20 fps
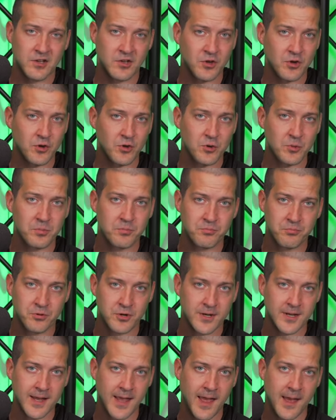tube
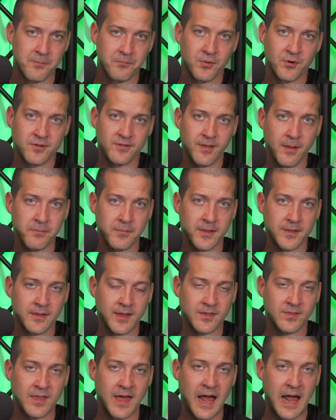preamp or something
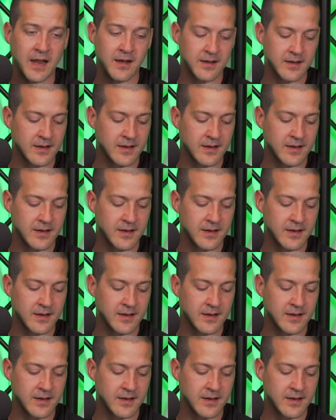like that,